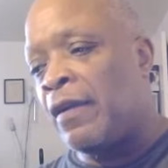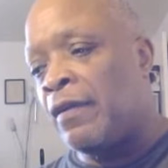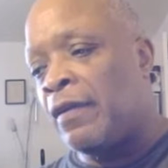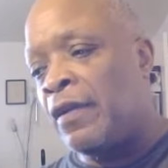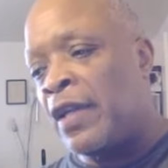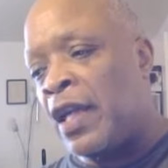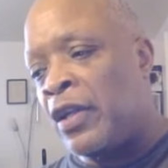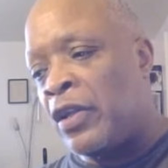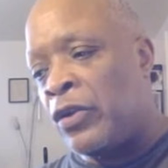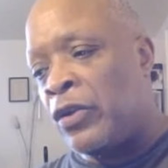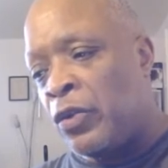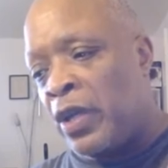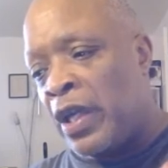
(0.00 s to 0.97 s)
that
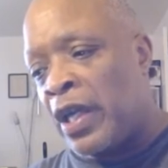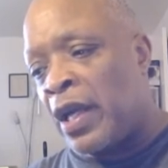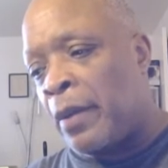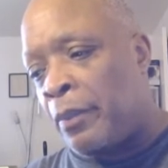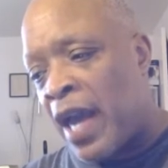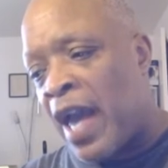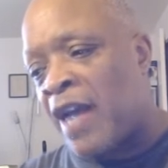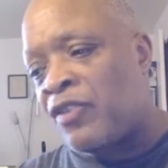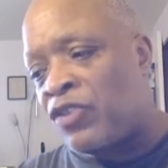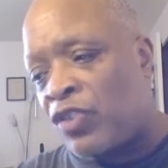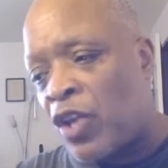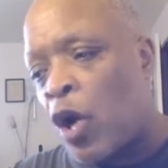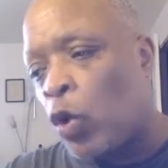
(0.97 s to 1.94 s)
you can get a
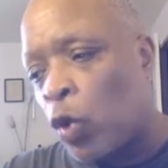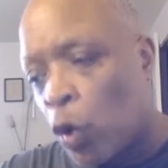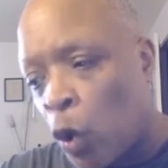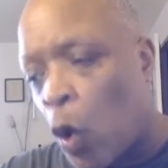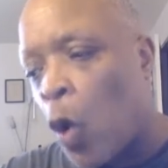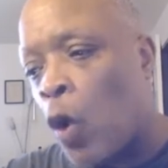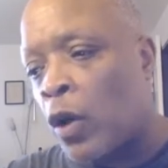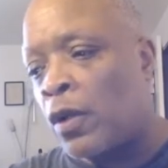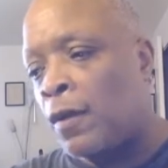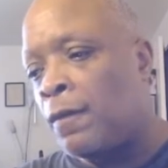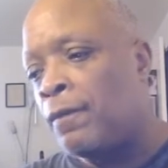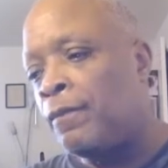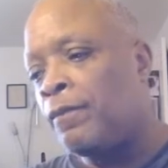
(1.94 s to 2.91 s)
pastel look
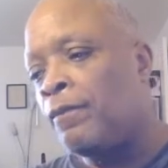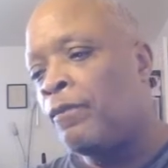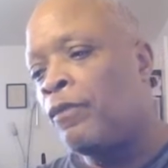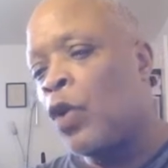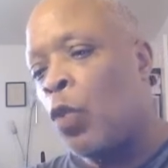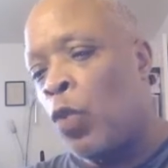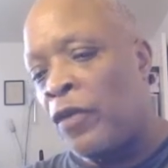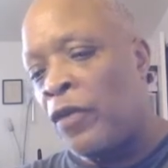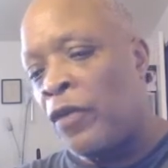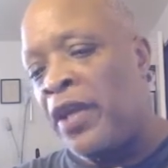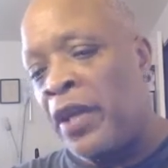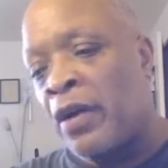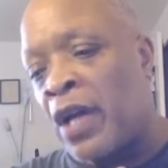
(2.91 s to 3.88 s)
with the
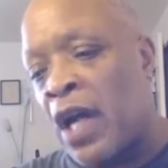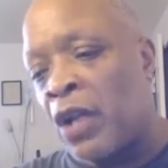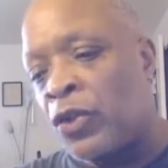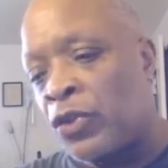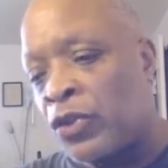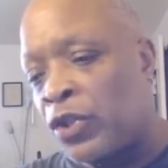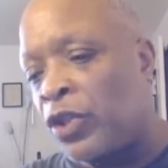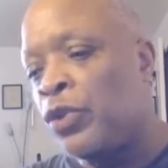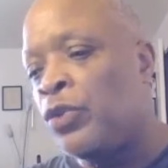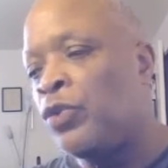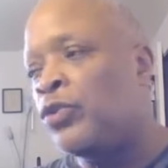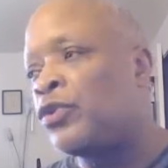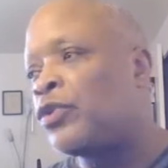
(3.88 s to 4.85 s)
Neocolor
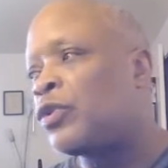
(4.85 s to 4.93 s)
2s,